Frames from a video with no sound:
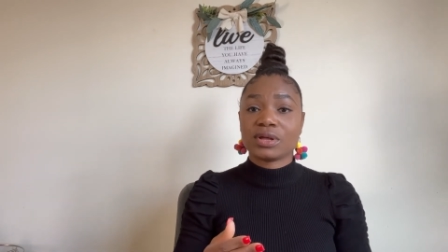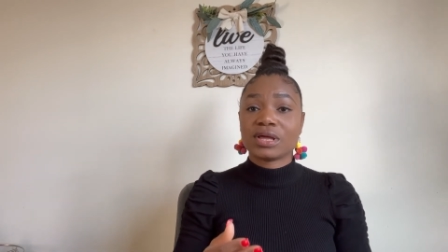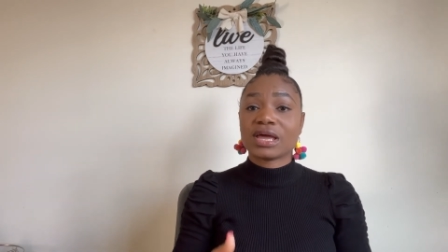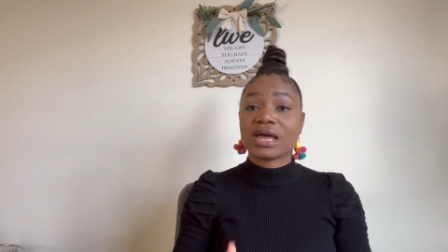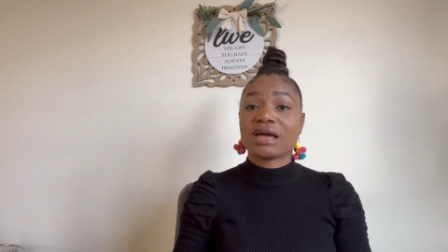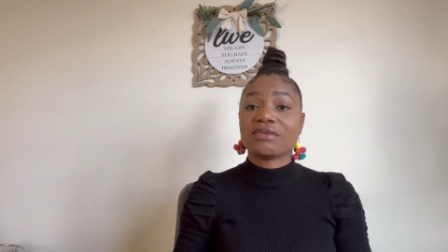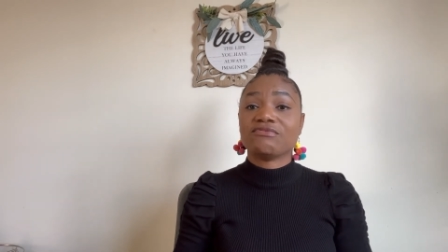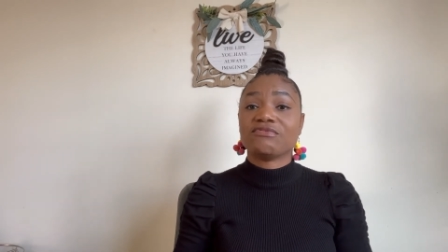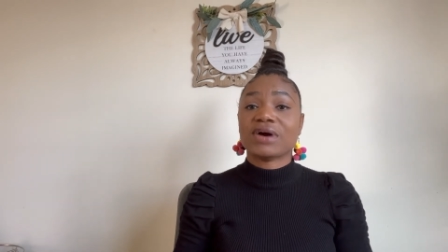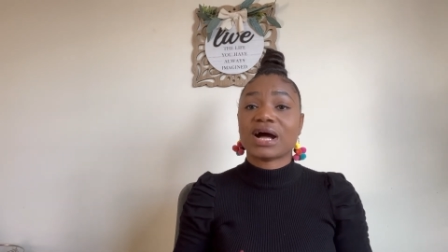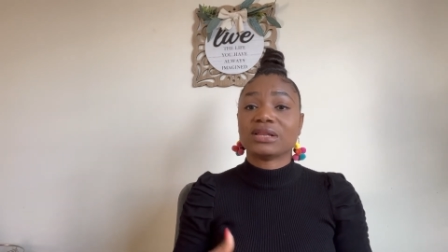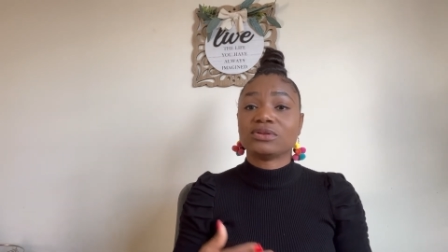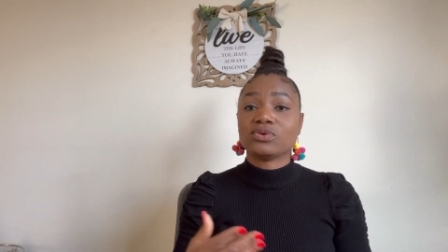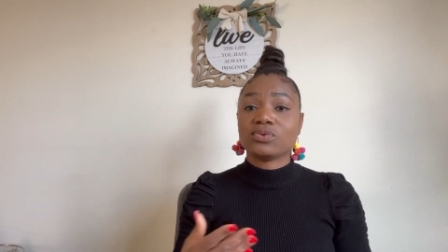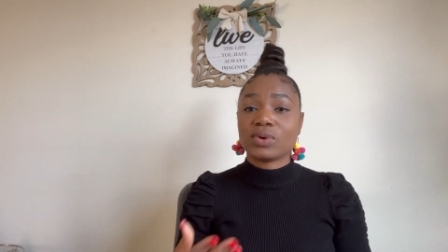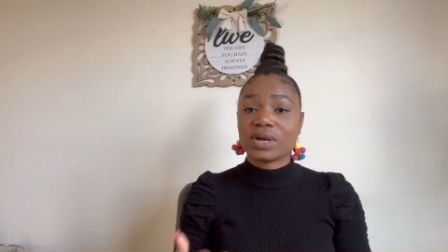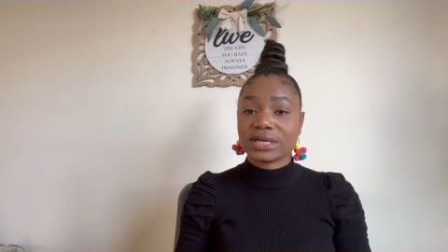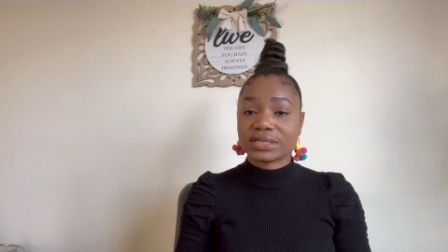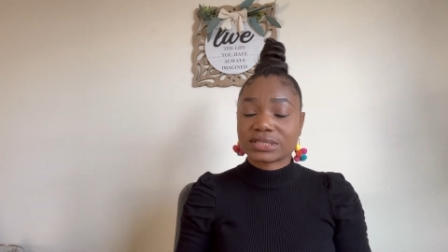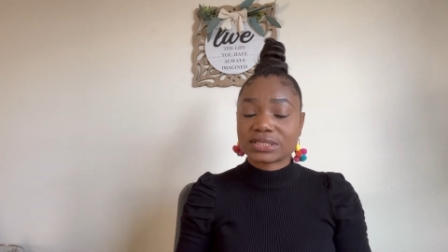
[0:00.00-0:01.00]

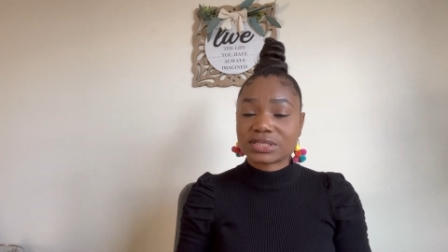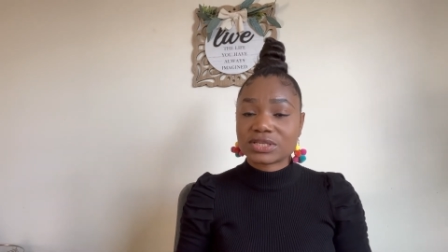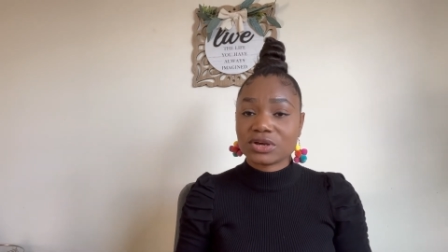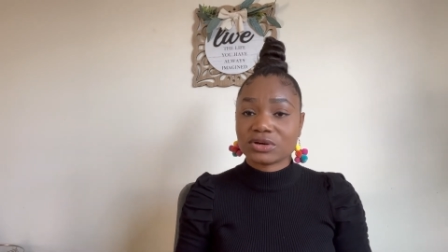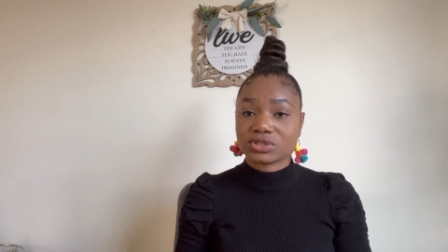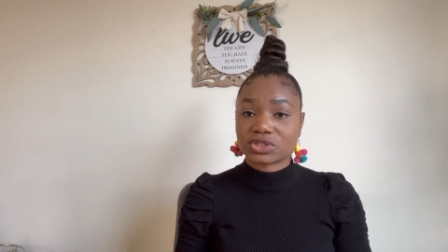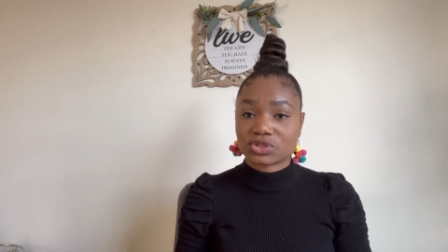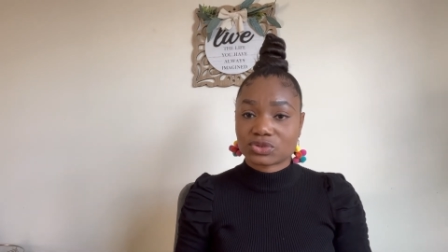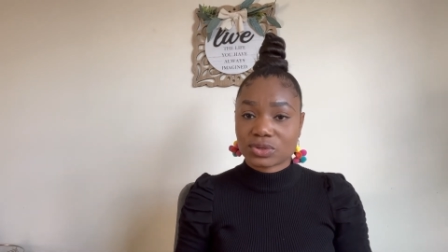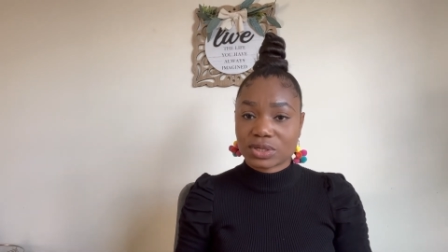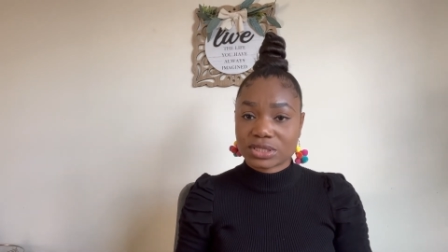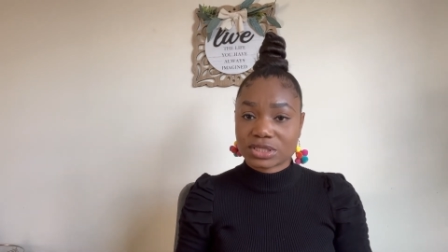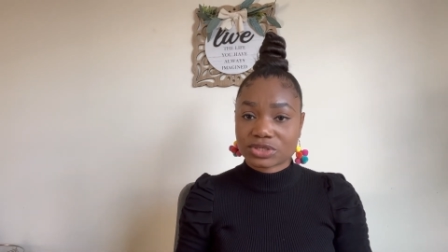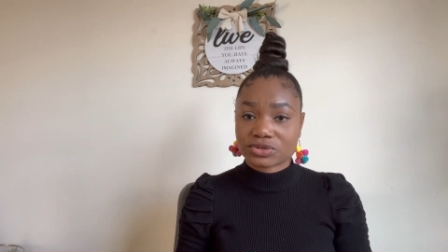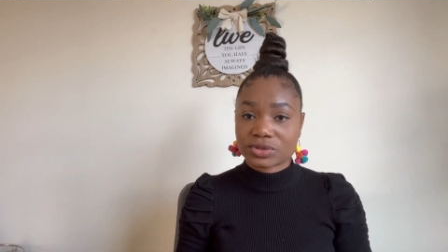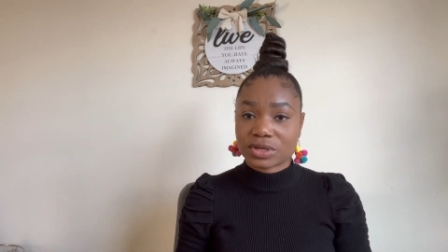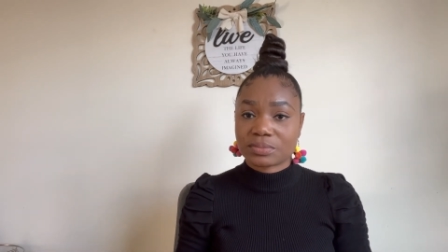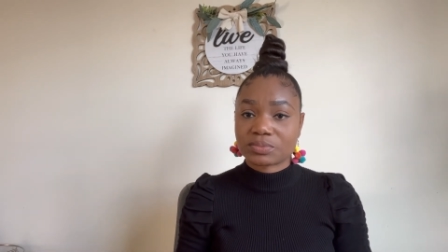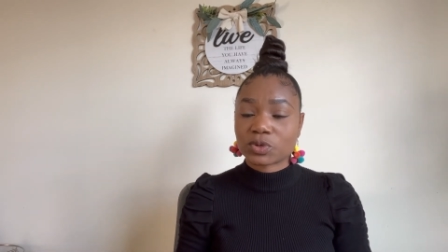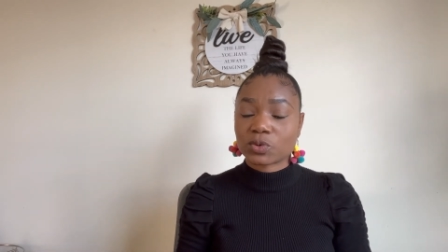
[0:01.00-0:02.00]
evaluate your
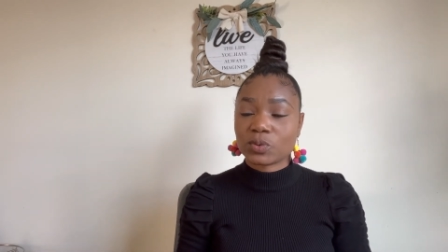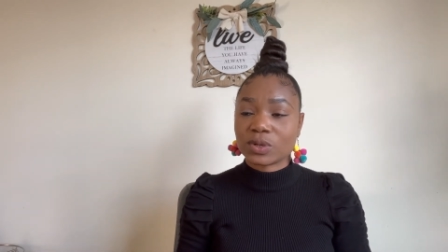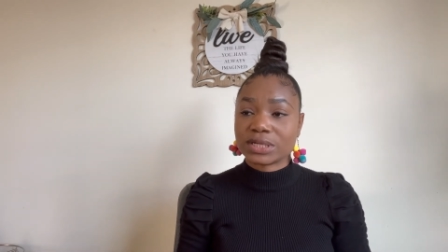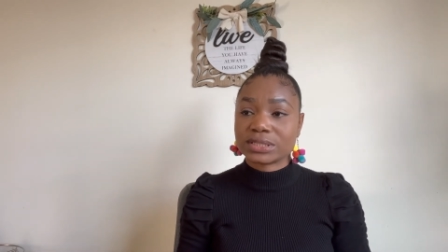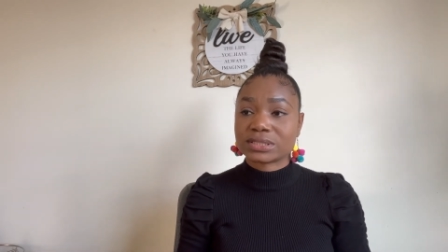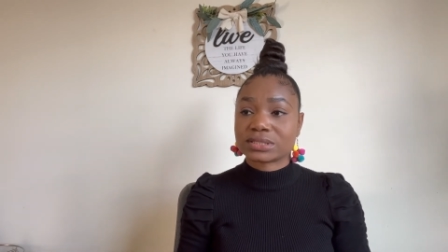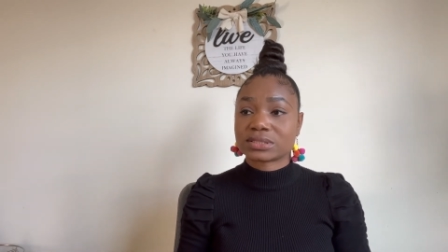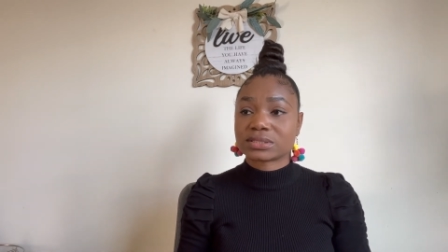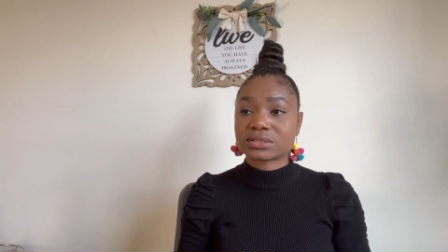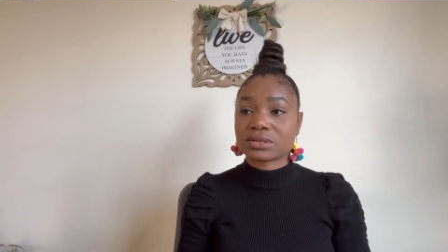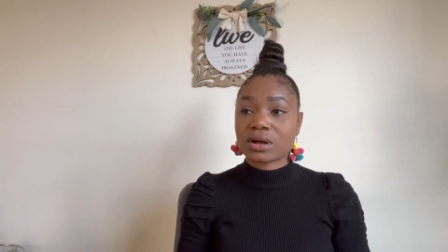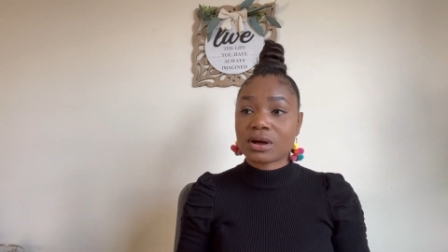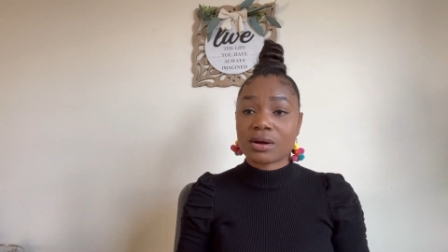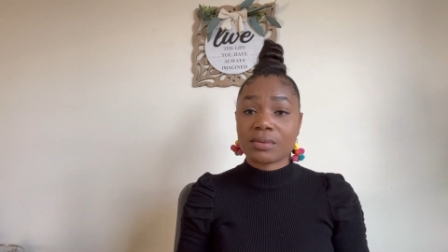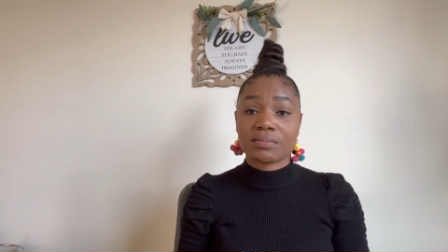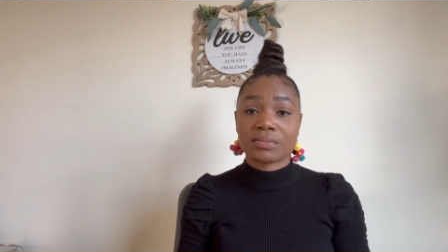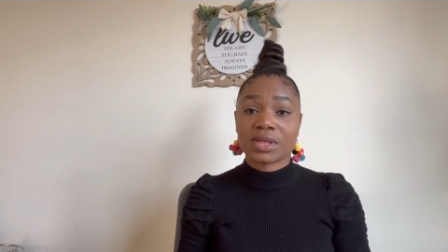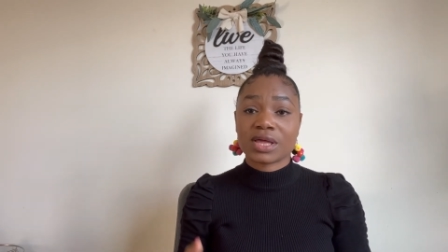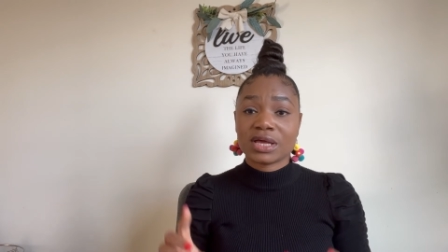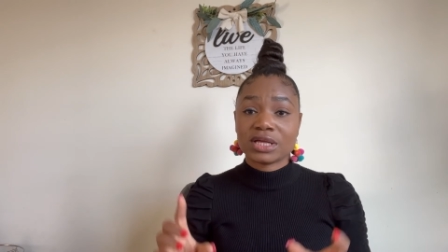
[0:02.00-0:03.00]
transcript with
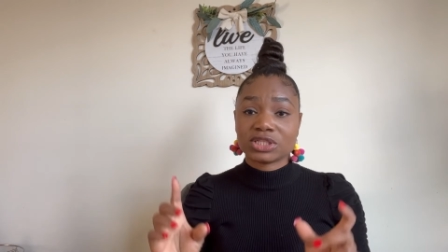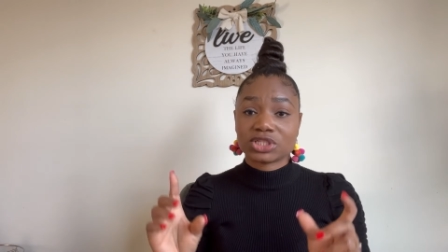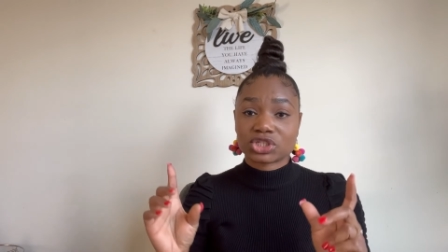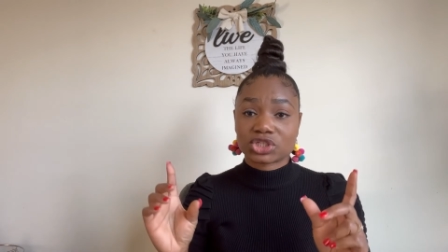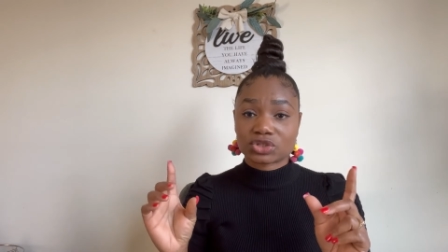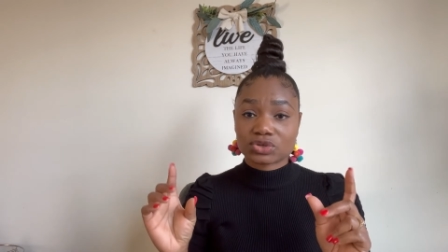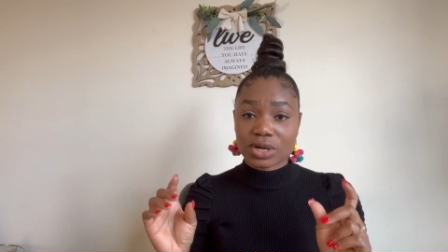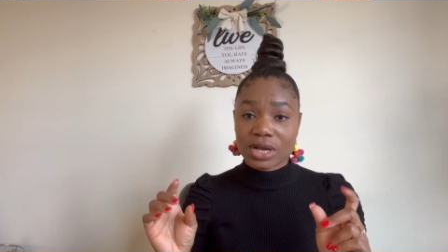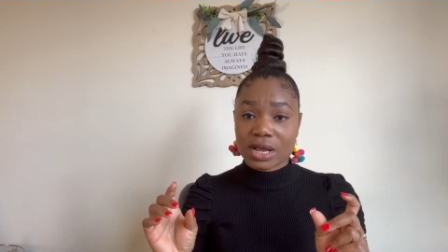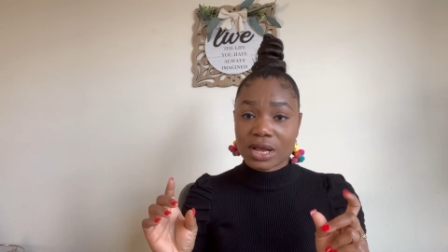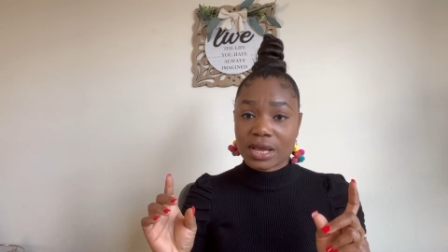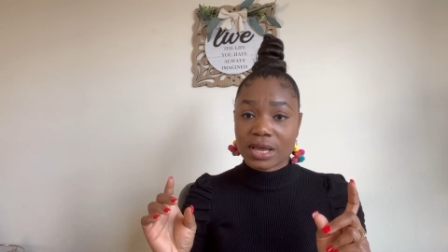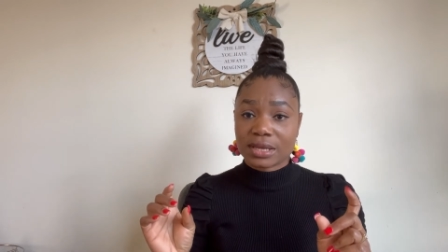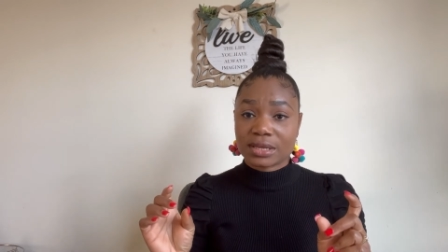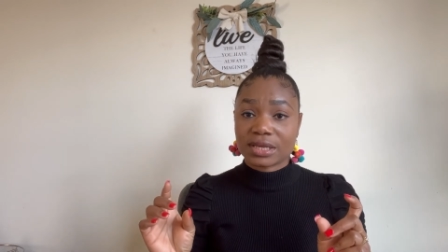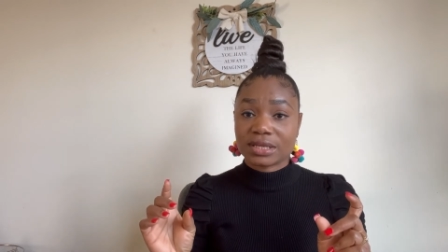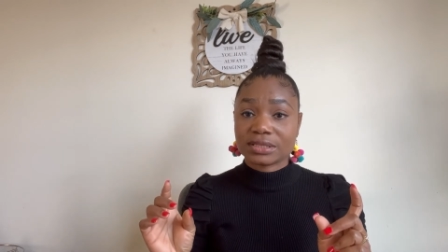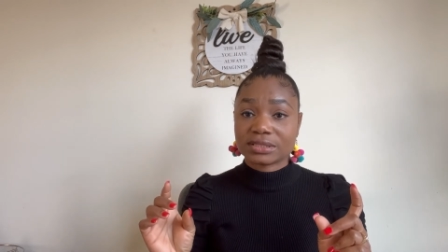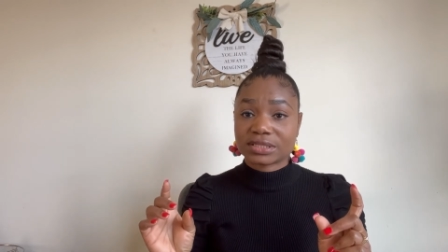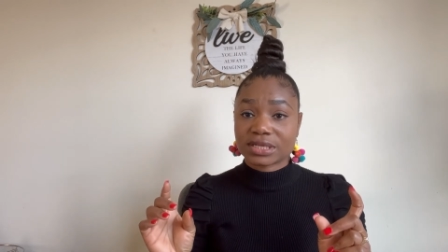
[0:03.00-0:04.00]
some
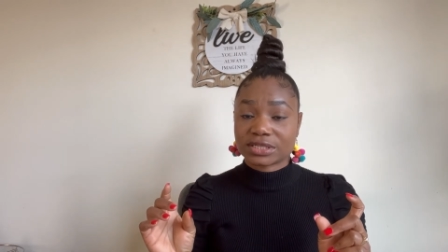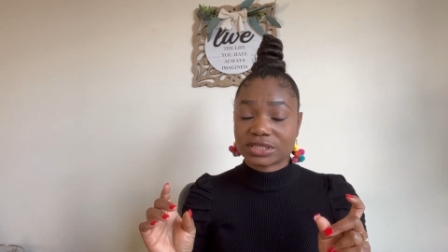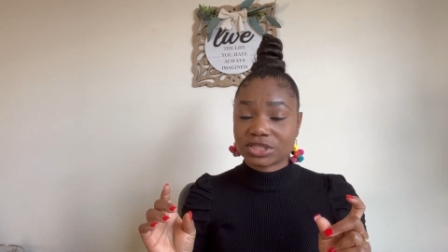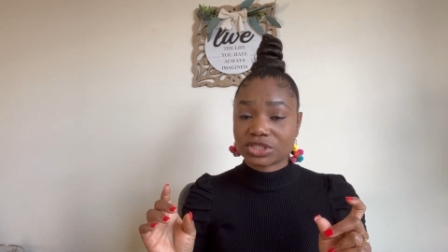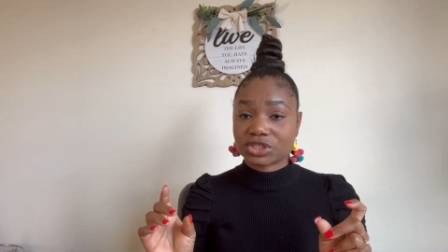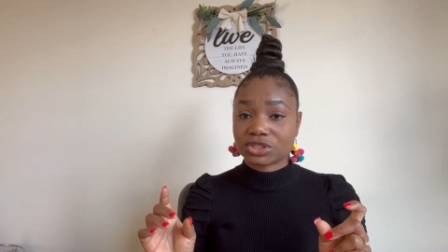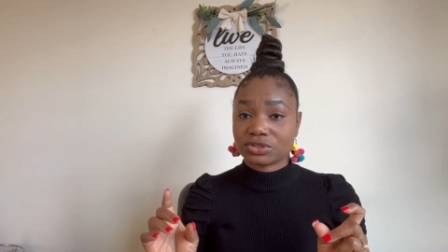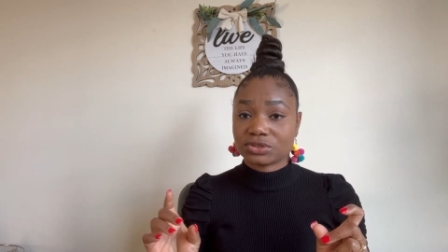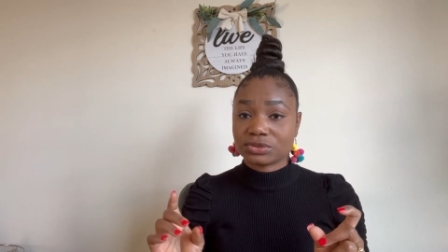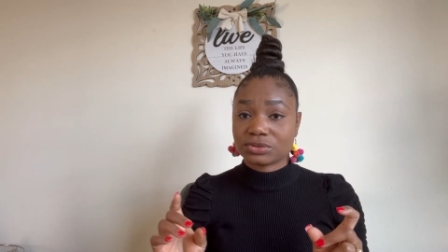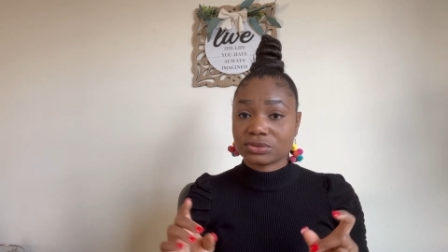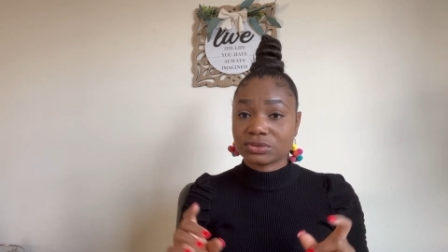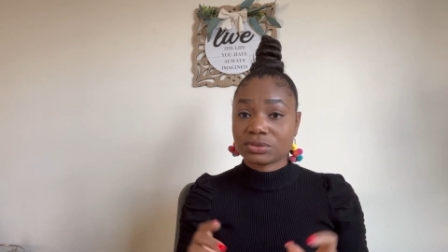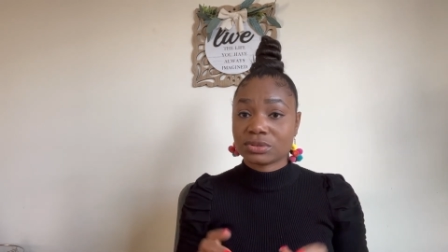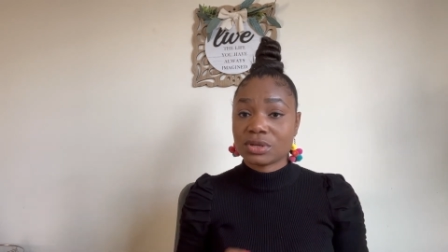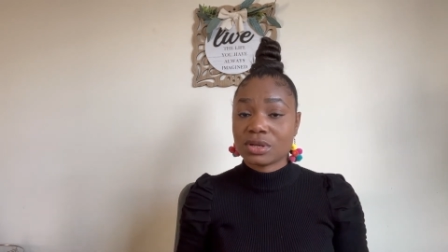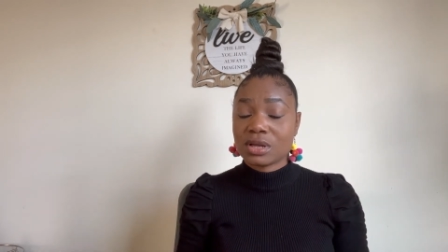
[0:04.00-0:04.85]
international